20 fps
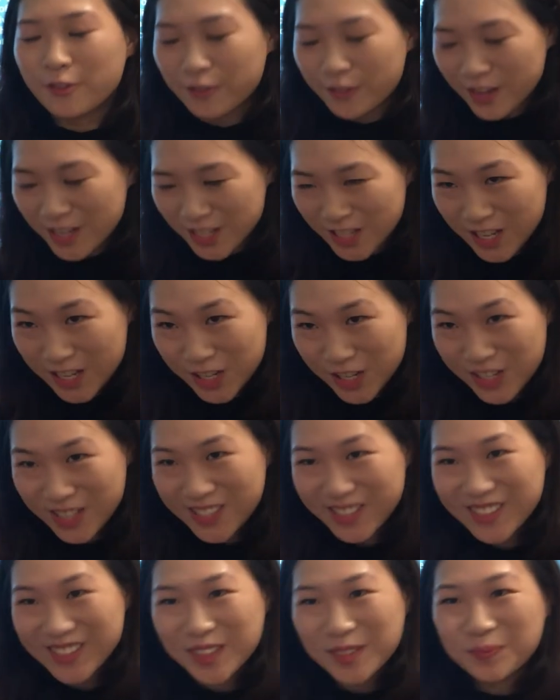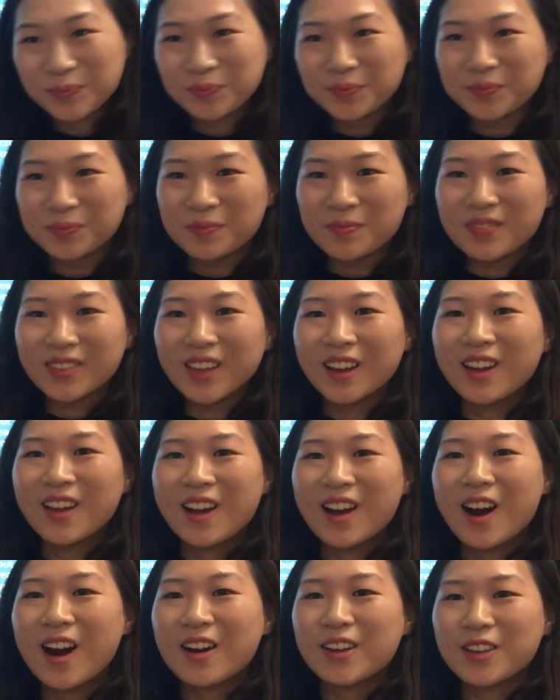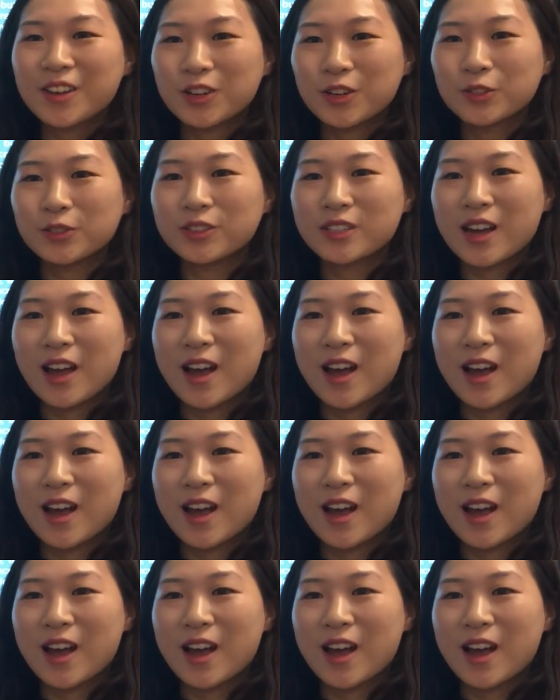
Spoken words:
physician are included